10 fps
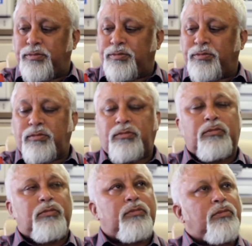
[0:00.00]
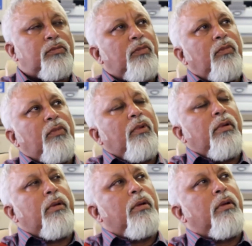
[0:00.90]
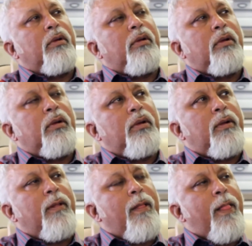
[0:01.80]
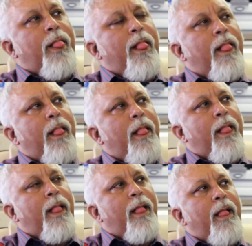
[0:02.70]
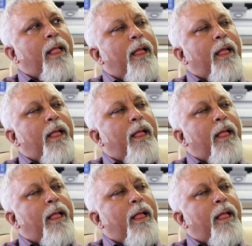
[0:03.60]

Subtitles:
(no one is talking)